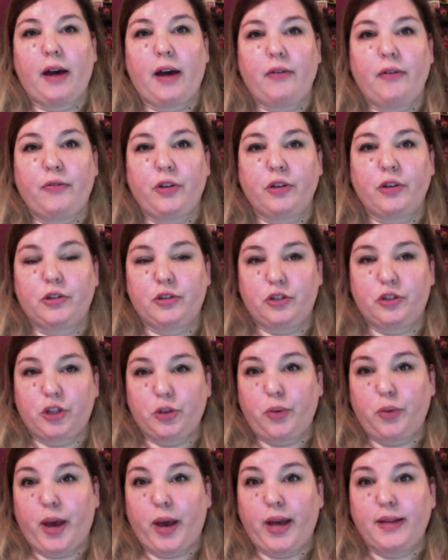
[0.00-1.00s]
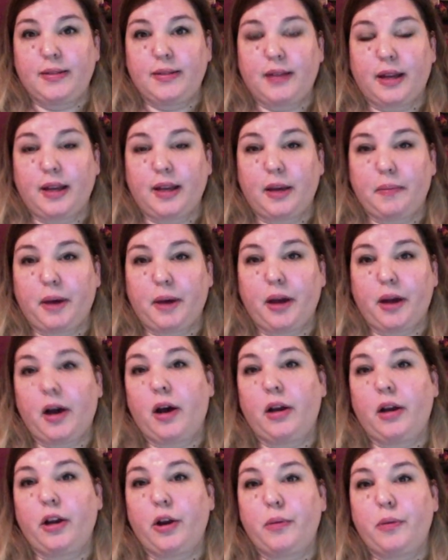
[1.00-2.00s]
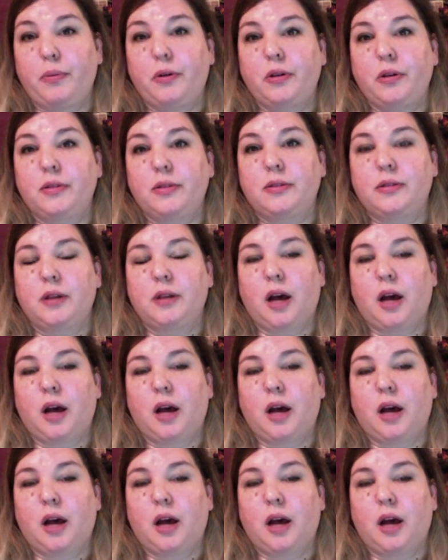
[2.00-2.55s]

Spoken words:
There's two ways I get my audiobooks.